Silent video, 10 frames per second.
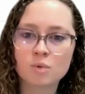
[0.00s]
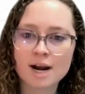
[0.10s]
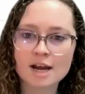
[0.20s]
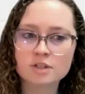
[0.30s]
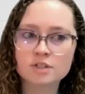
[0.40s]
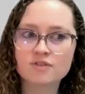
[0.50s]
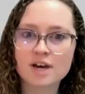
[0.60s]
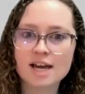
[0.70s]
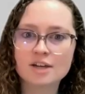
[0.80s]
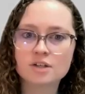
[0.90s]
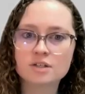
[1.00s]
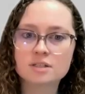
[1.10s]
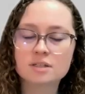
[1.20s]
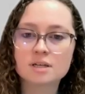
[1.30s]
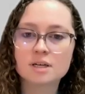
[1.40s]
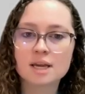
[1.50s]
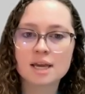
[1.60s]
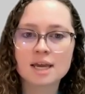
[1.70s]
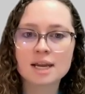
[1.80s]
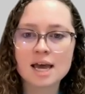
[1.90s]
Browse Files,
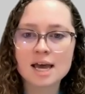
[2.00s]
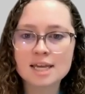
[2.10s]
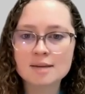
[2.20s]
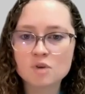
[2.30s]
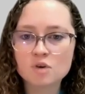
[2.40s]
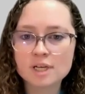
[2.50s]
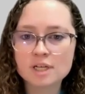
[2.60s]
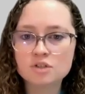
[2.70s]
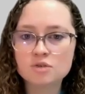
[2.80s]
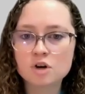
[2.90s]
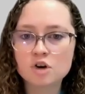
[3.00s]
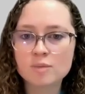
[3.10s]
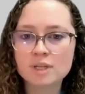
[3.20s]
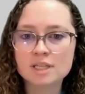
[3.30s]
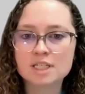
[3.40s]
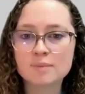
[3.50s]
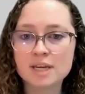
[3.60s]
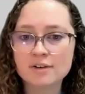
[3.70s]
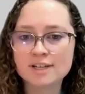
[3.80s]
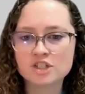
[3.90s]
and I am going to open this
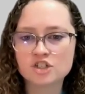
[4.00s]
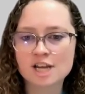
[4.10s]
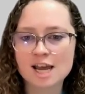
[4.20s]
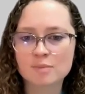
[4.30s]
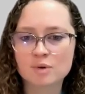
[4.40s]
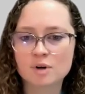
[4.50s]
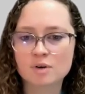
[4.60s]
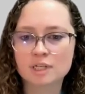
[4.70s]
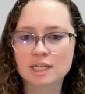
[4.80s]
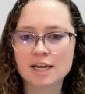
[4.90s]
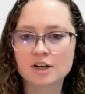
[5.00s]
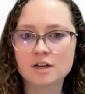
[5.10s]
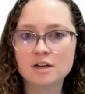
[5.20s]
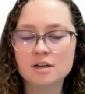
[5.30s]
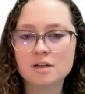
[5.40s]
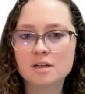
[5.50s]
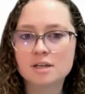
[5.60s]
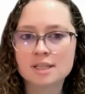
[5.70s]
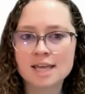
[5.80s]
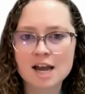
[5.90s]
parent chaperone letter
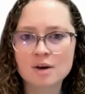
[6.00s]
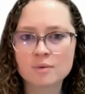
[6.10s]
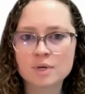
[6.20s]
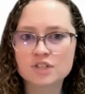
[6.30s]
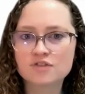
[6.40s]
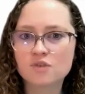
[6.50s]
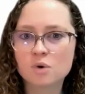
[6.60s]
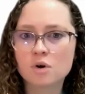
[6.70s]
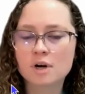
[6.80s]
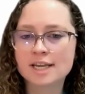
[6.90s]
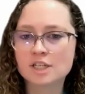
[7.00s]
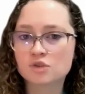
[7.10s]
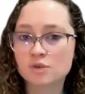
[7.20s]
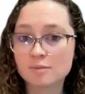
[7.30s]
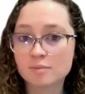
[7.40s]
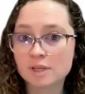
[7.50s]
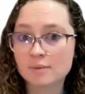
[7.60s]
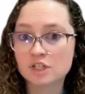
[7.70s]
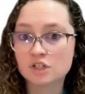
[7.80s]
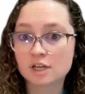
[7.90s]
that was for a trip
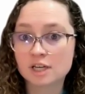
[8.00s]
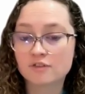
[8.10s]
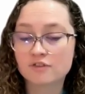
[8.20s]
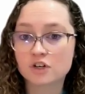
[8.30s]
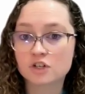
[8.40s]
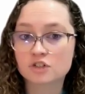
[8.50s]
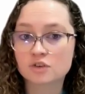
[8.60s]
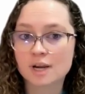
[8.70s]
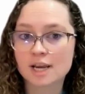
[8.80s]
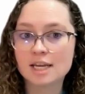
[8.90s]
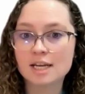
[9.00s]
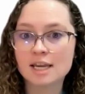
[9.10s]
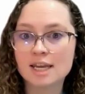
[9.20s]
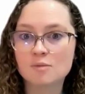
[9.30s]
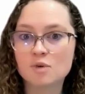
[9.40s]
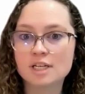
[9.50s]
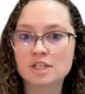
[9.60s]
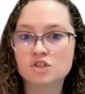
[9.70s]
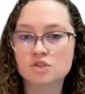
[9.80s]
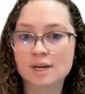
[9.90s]
that we took in first grade, and I'm going
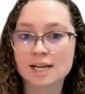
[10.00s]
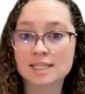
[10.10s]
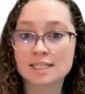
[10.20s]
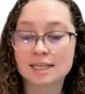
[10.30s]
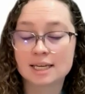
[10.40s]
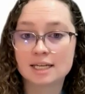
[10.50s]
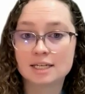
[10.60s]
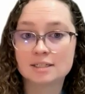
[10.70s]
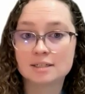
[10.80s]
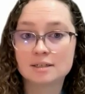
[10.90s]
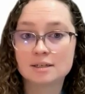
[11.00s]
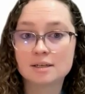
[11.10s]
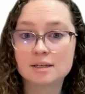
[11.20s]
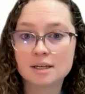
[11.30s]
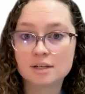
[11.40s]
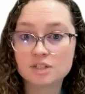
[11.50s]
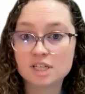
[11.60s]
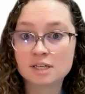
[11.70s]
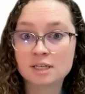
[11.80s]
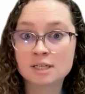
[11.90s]
to translate it. You'll
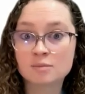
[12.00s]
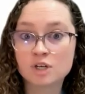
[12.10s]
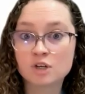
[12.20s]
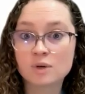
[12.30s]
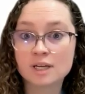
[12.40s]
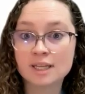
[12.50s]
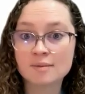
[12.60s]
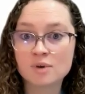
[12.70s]
see it did pretty quickly.